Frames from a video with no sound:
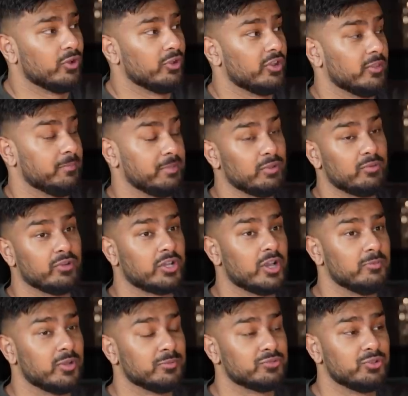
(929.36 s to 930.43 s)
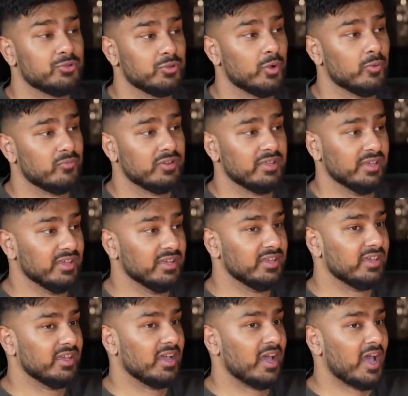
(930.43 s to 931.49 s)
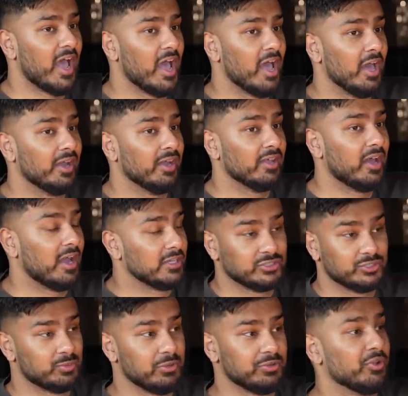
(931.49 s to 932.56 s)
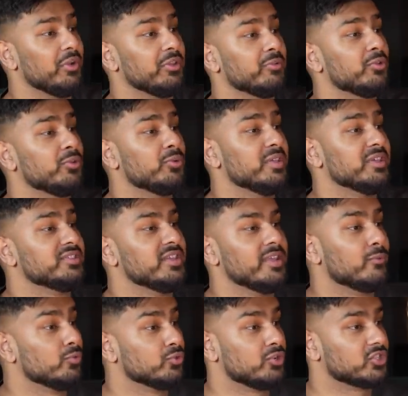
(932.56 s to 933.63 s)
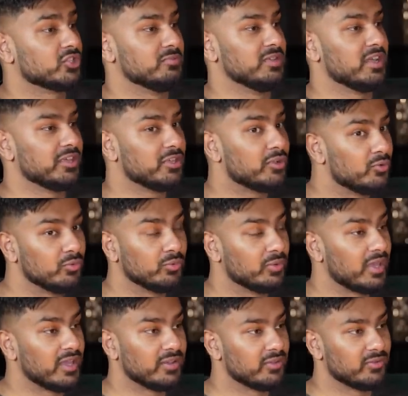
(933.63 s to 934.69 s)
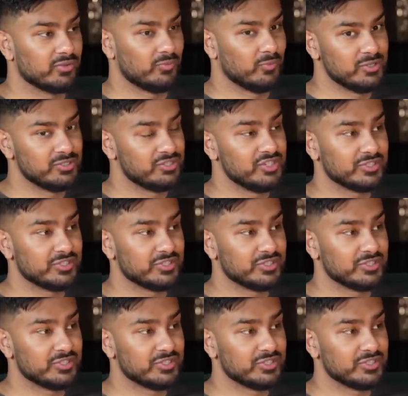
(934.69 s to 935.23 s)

got another big one coming up soon, hopefully, and I just won't tell anyone who it is. And everyone's yeah. asking me like, "Yo, like, when's the